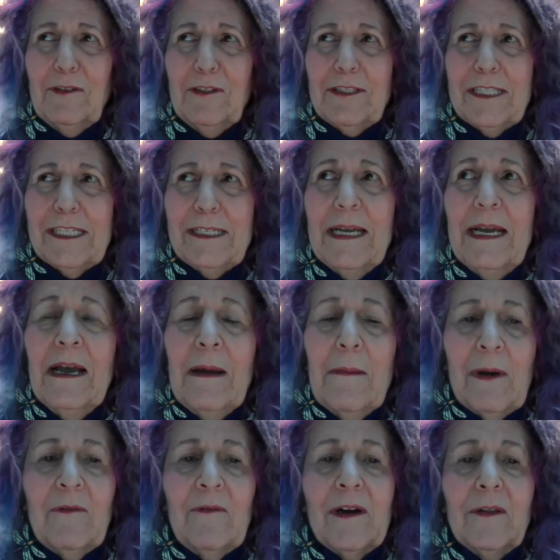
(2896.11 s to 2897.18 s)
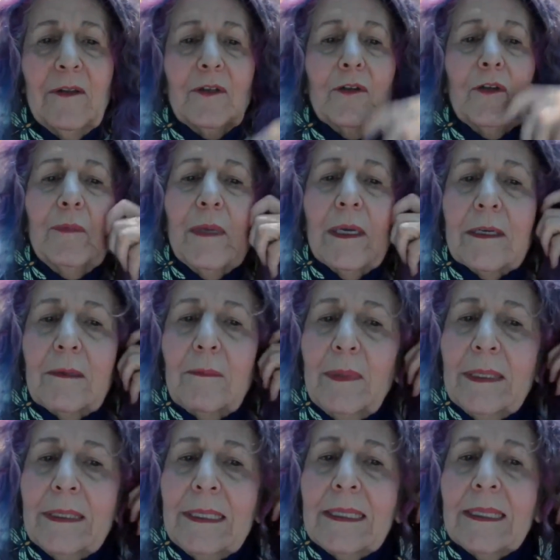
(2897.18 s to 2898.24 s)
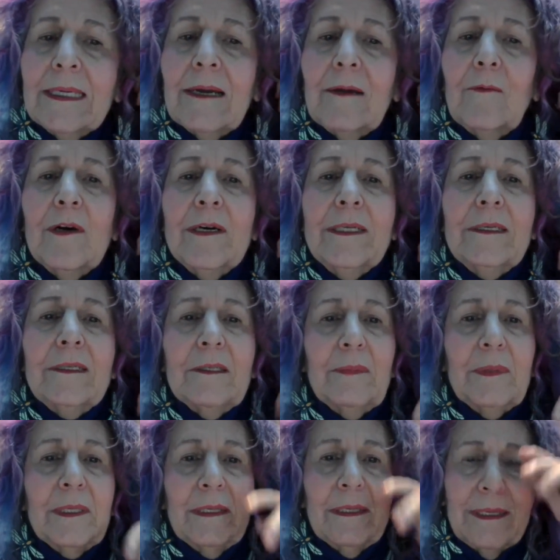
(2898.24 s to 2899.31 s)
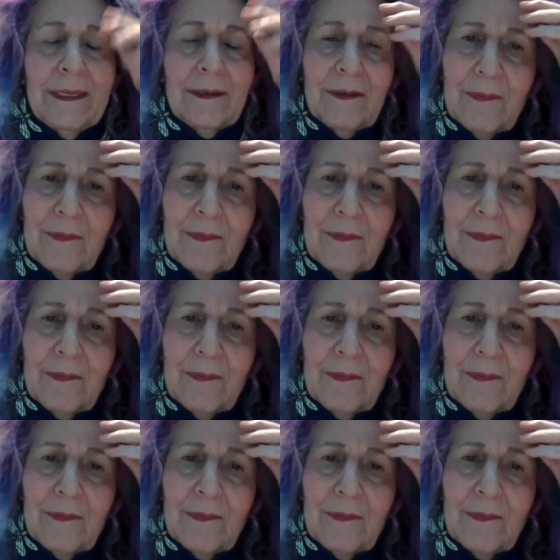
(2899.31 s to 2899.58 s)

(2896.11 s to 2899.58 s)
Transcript: She said, my father told me I could be anything I wanted to be.